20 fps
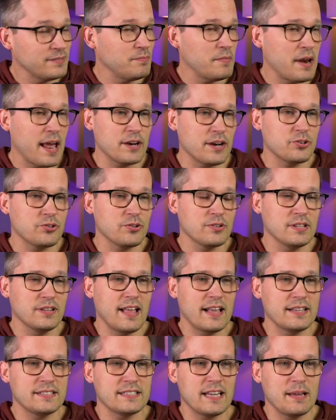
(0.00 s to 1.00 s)
Not sure the
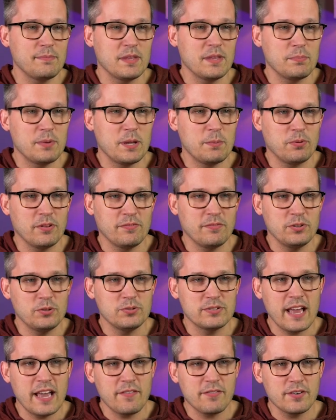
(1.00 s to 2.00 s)
last time that people have
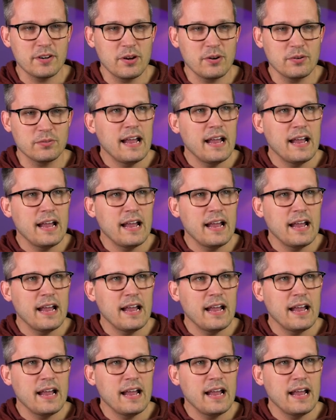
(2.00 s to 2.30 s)
used Evernote.